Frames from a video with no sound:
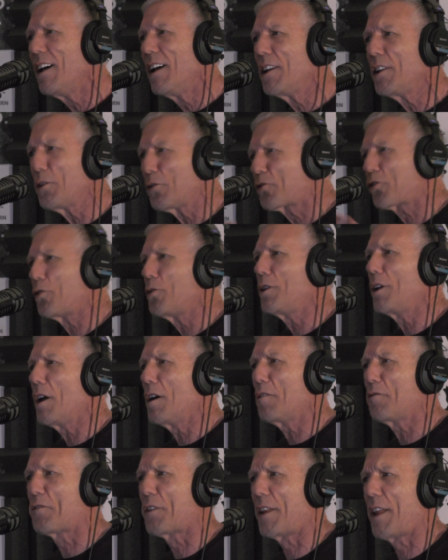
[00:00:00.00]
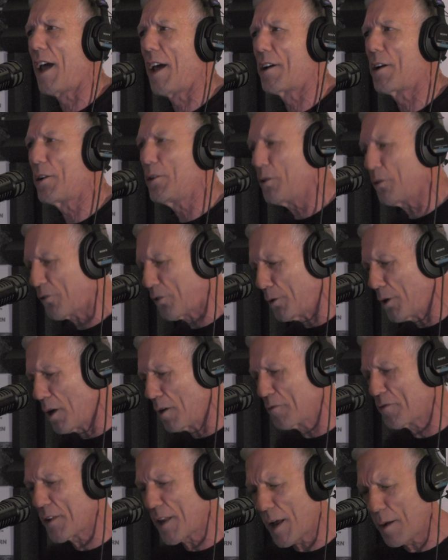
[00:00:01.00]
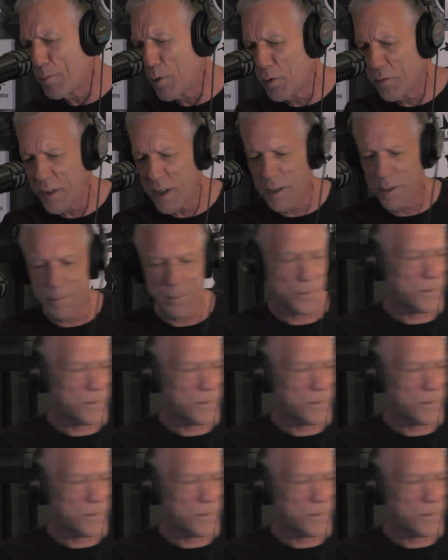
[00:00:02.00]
You're too young for that. Are you too young for that movie?